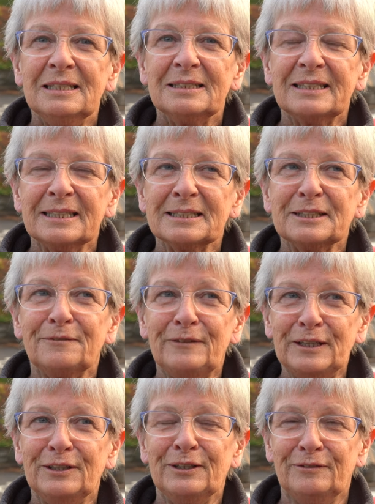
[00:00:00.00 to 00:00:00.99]
since the
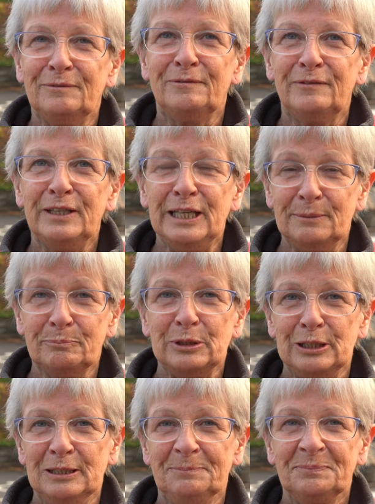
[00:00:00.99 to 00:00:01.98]
5th of April.